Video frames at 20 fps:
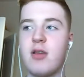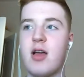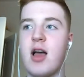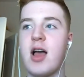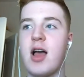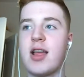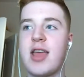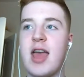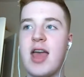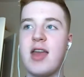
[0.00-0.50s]

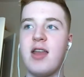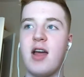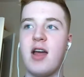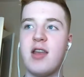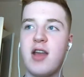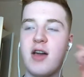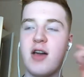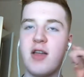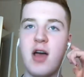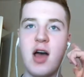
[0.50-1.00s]
again,
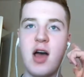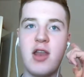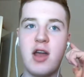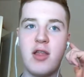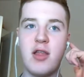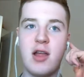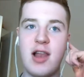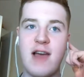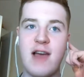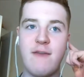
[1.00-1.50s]

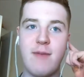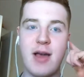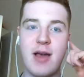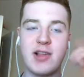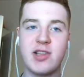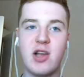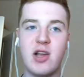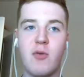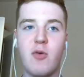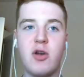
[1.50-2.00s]
another left back,
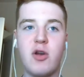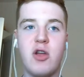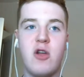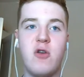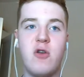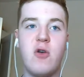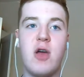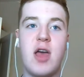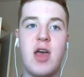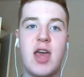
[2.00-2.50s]
someone
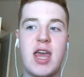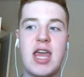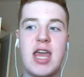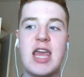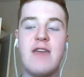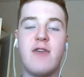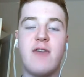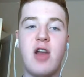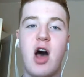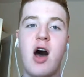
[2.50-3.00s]
who
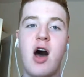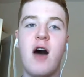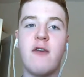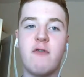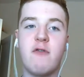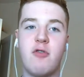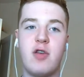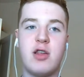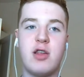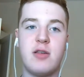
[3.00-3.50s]
even
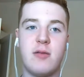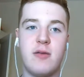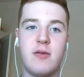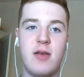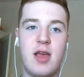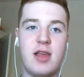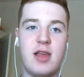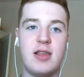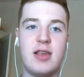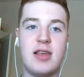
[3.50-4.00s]
after
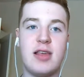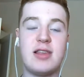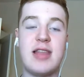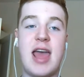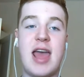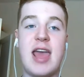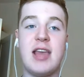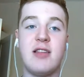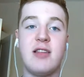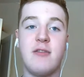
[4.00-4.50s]
his
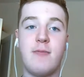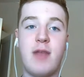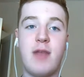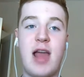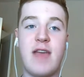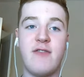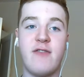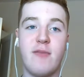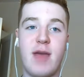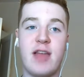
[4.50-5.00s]
days of
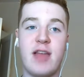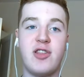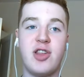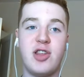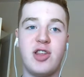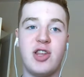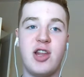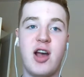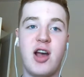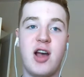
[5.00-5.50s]
playing for
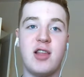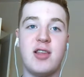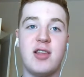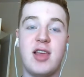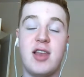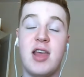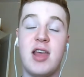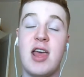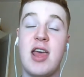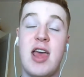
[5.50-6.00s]
Manchester
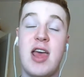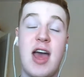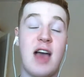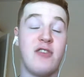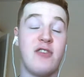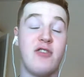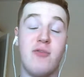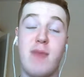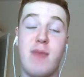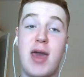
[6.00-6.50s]
United
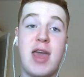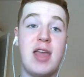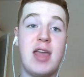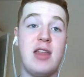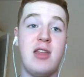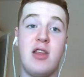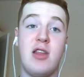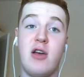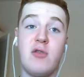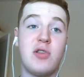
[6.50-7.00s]
has
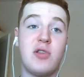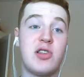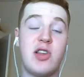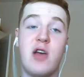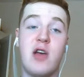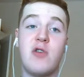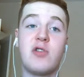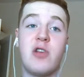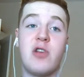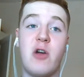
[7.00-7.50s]
remained,
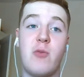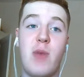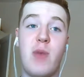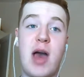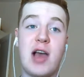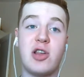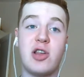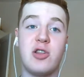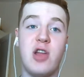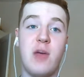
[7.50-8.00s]
so
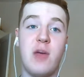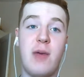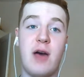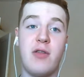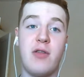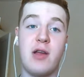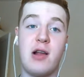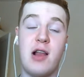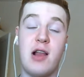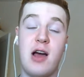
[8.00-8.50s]
passionate
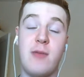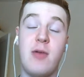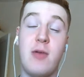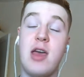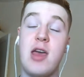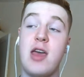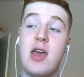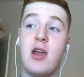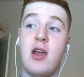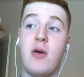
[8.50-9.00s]
about the club.
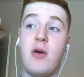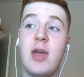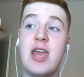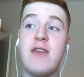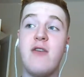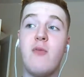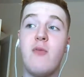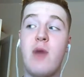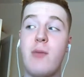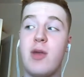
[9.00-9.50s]

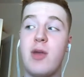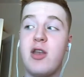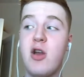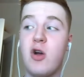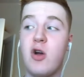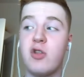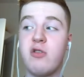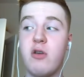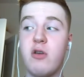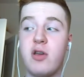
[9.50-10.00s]
Even when we're
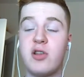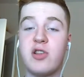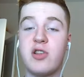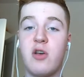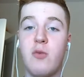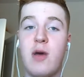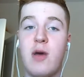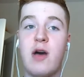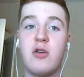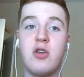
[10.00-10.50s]
not doing
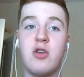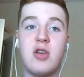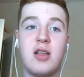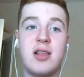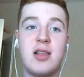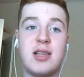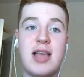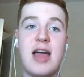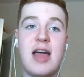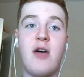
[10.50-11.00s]
so well, you
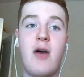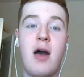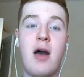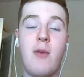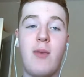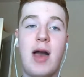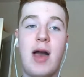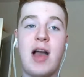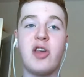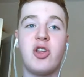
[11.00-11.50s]
can tell how
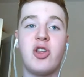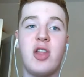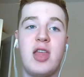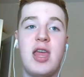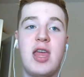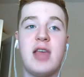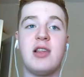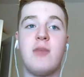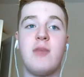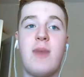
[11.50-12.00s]
passionate
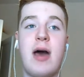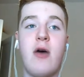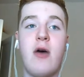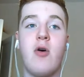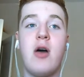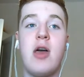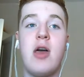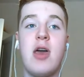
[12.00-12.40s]
he is about,